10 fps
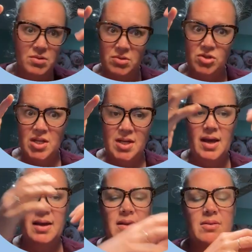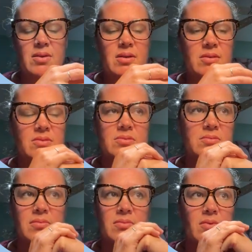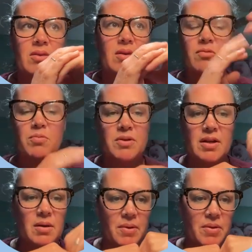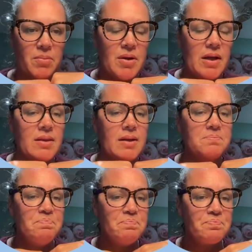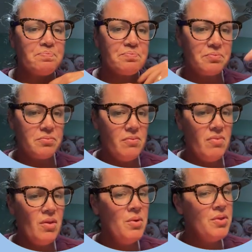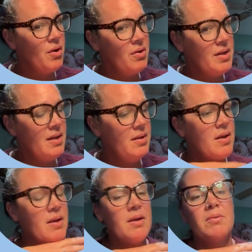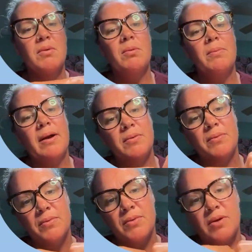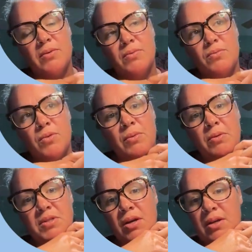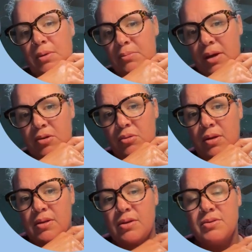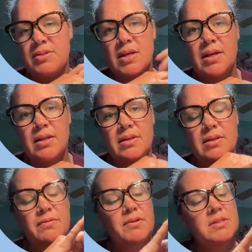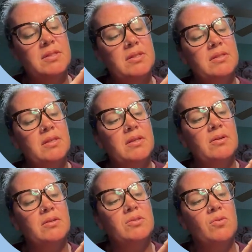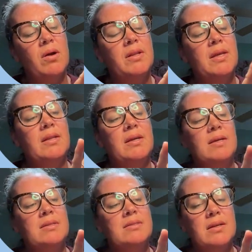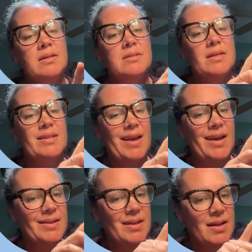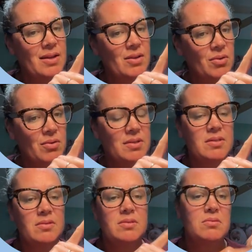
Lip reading: So the GCAT, I think I've put that up on the board. And then with RNA, remember back when we were talking about macromolecules, the difference is that there is guanine, cytosine, adenine, and uracil.